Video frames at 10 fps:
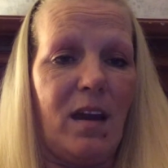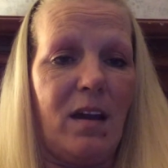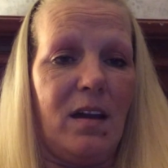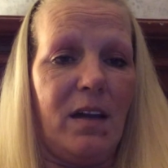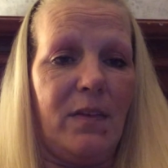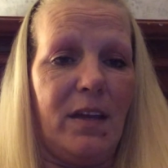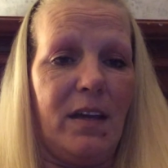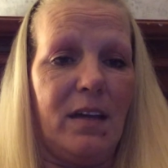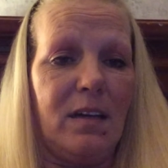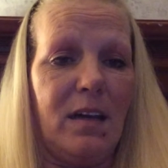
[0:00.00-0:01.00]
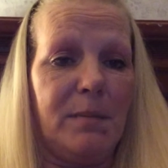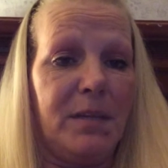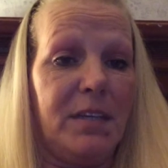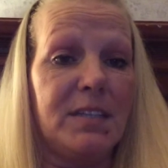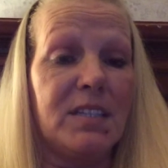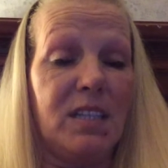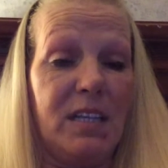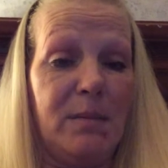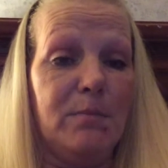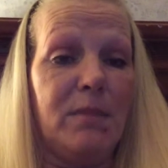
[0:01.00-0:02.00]
I think I'm going to sleep
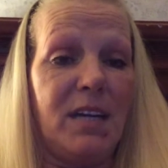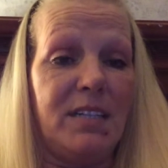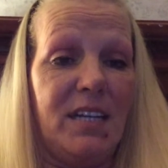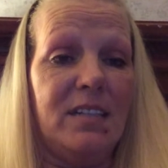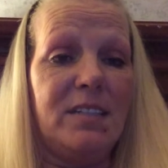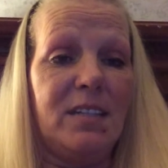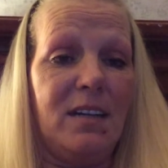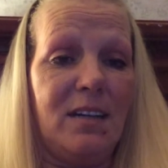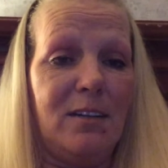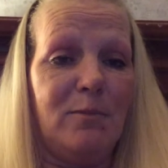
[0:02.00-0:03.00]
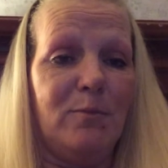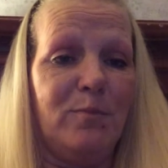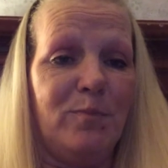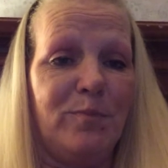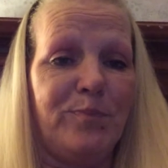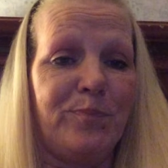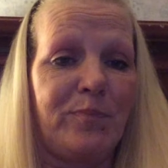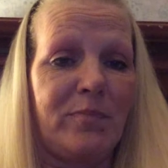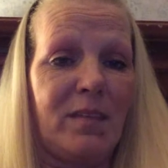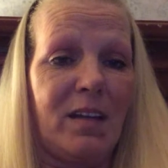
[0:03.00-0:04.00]
my teeth tonight
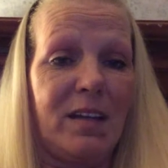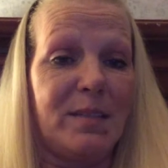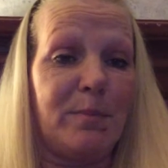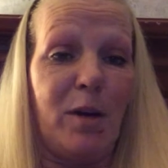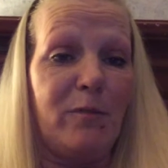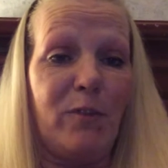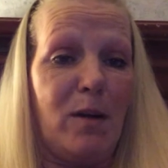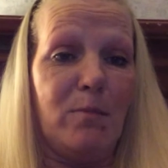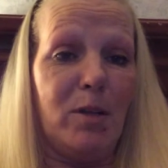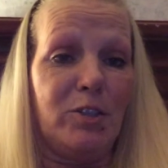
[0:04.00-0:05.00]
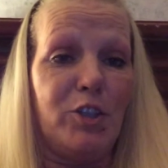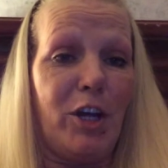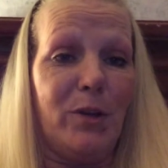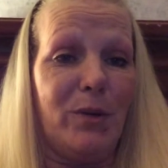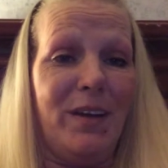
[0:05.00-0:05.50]
because I'm not afraid I'm going to choke.